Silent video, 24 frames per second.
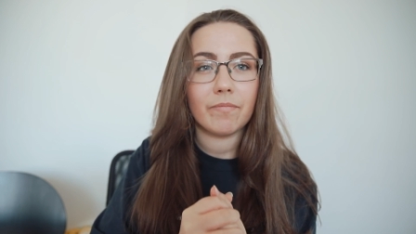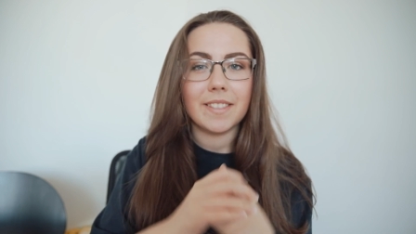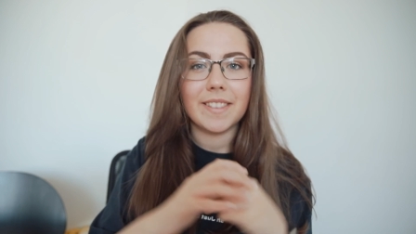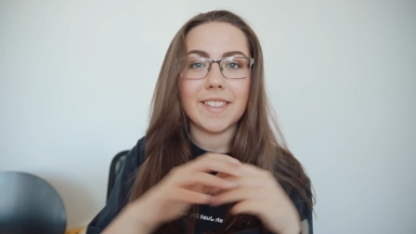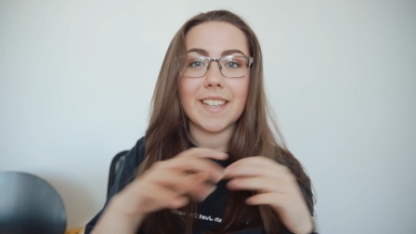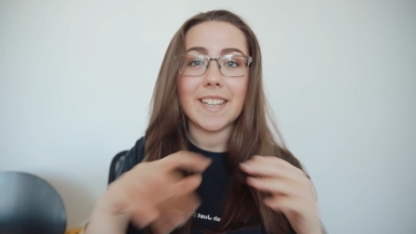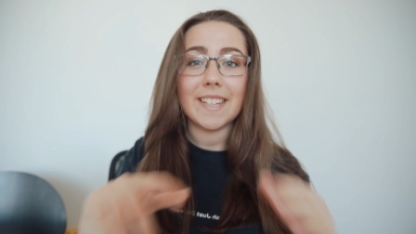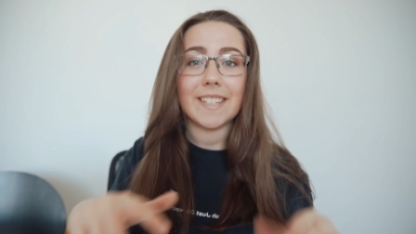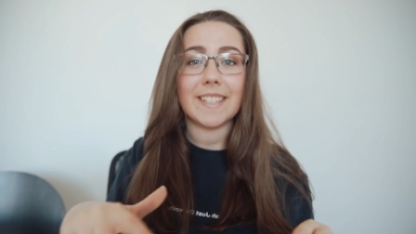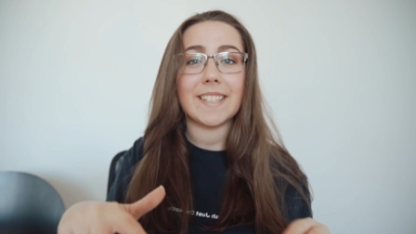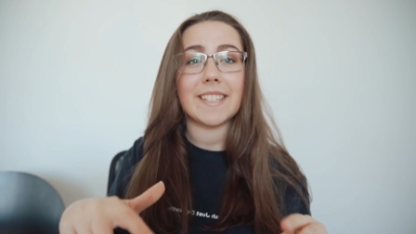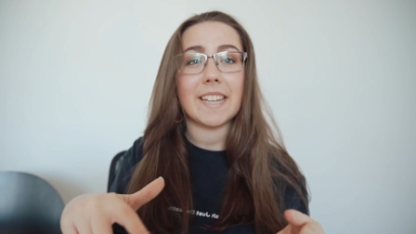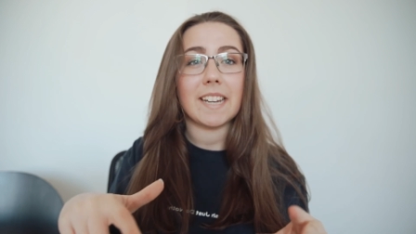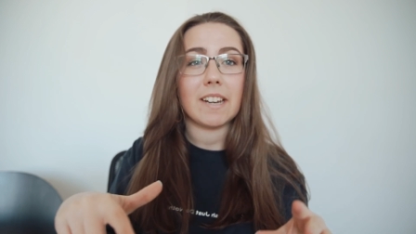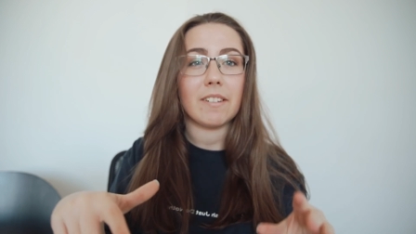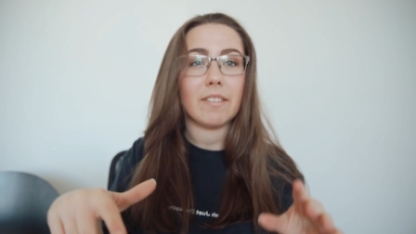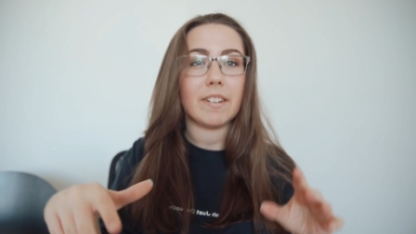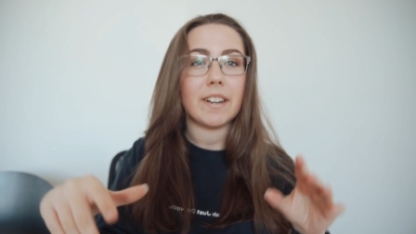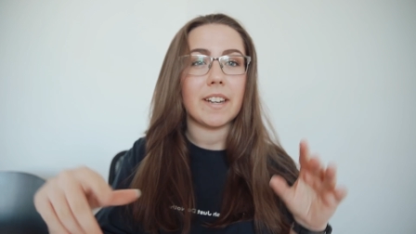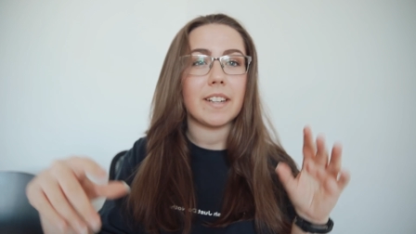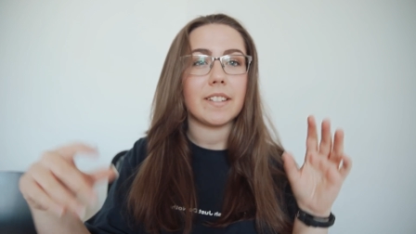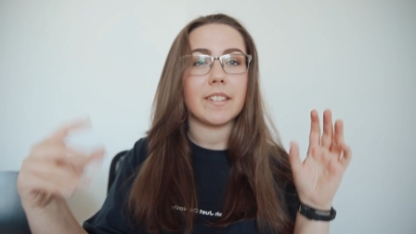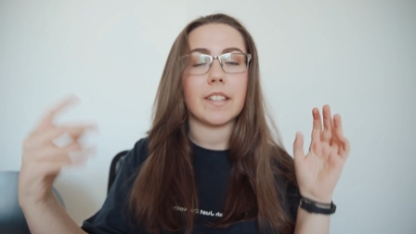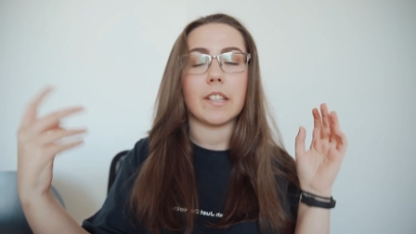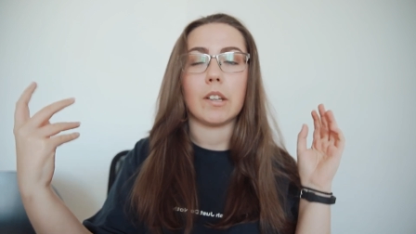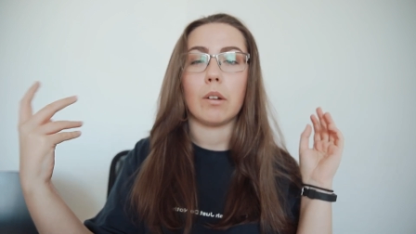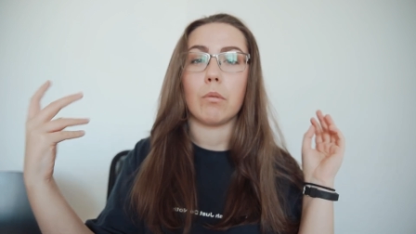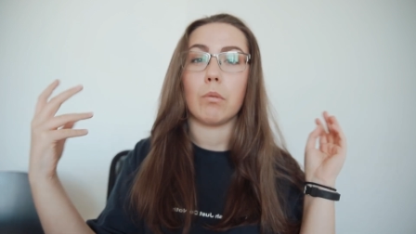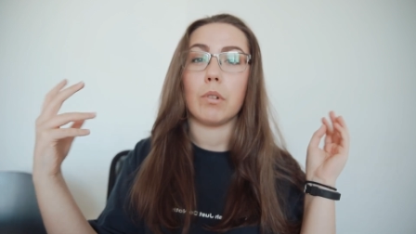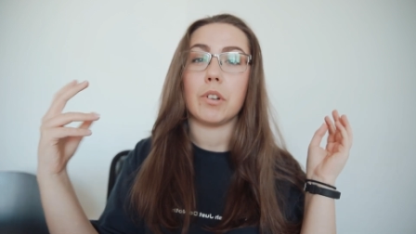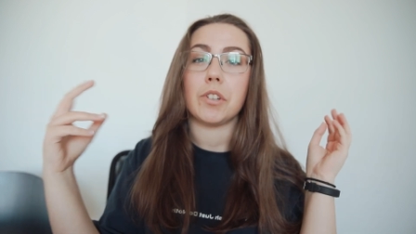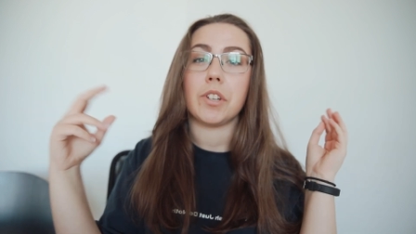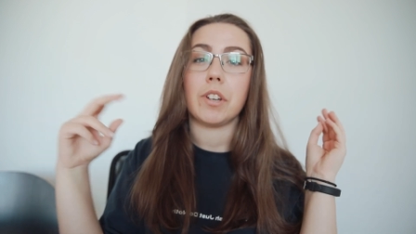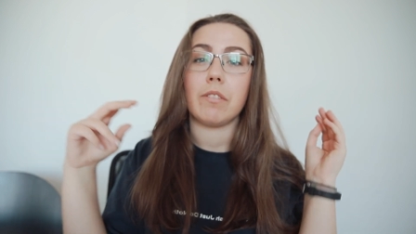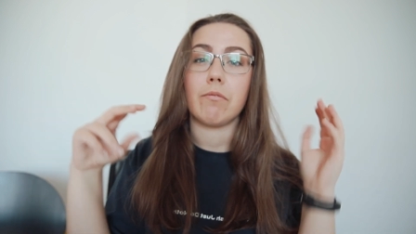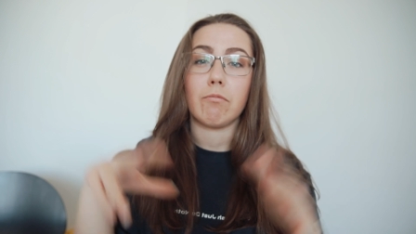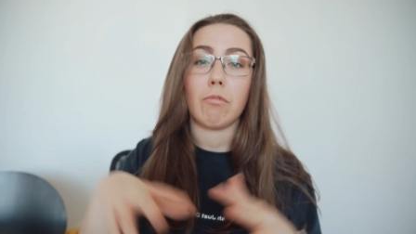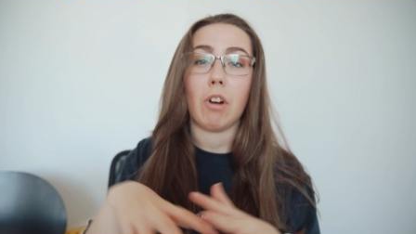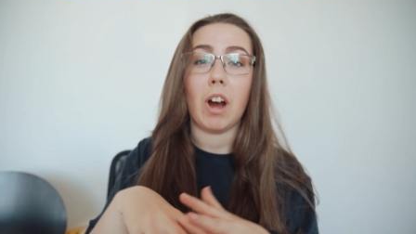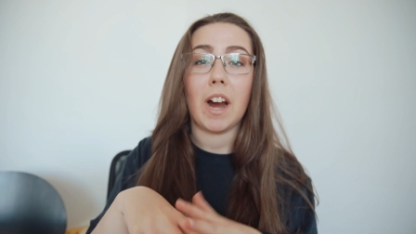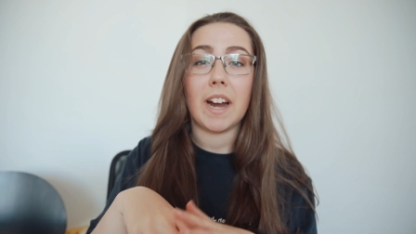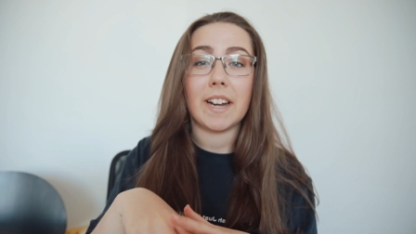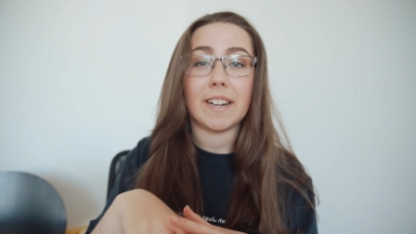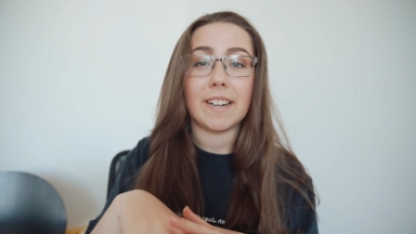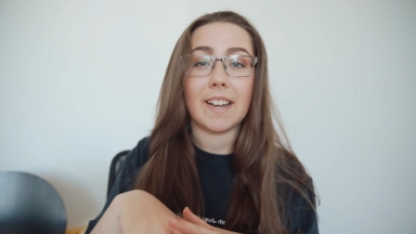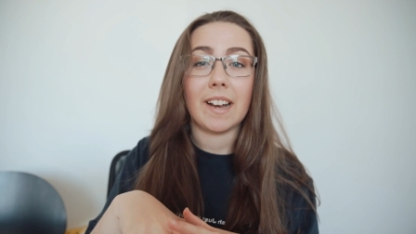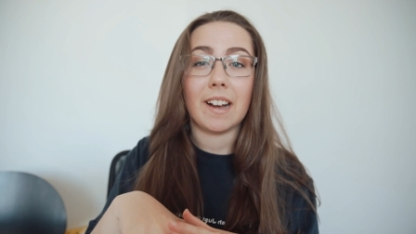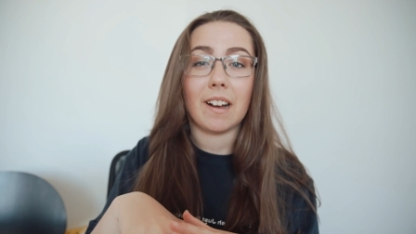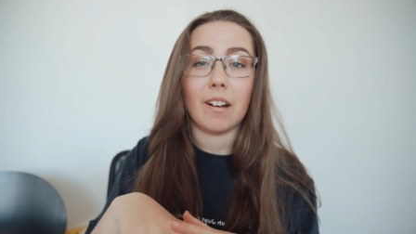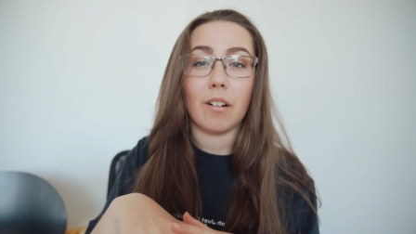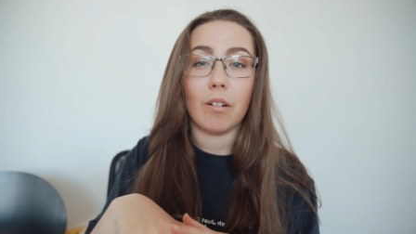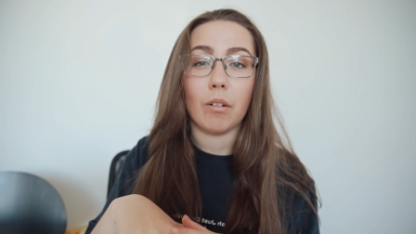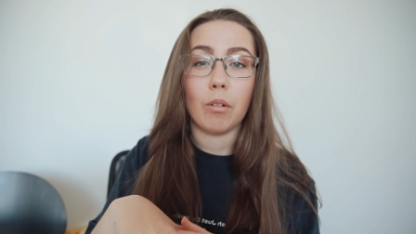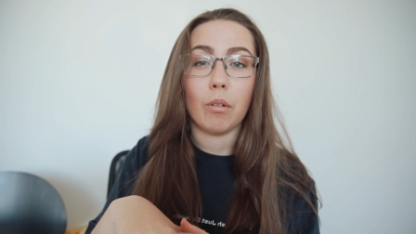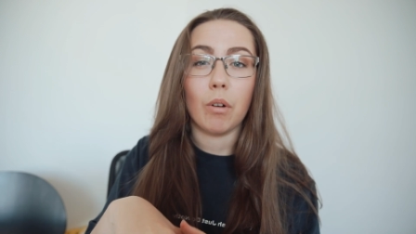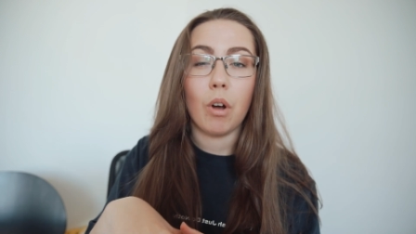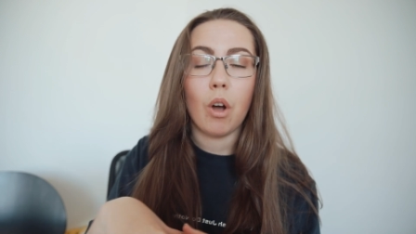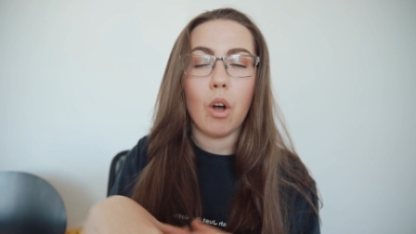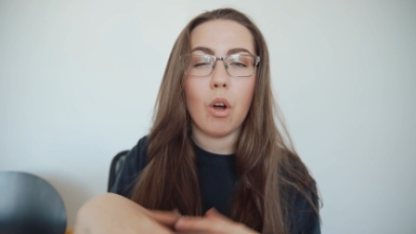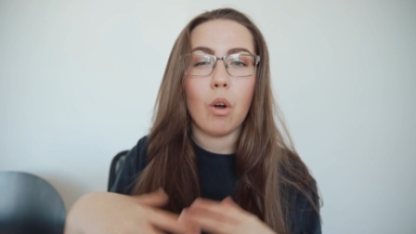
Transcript: This series that you're watching right now,